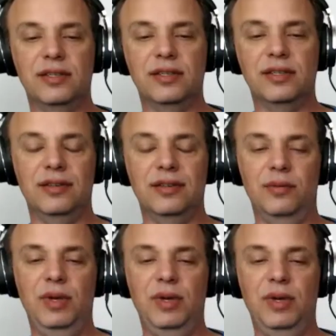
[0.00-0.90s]
it
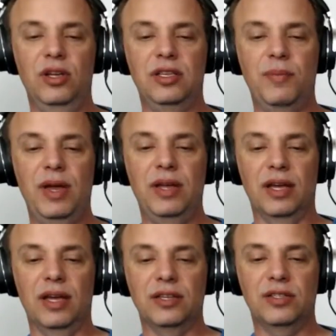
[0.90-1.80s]
depends. I guess
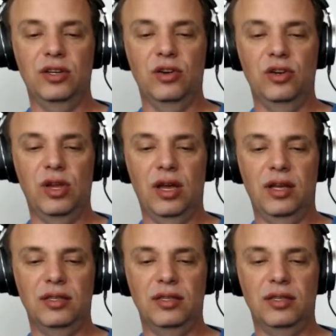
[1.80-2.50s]
you've got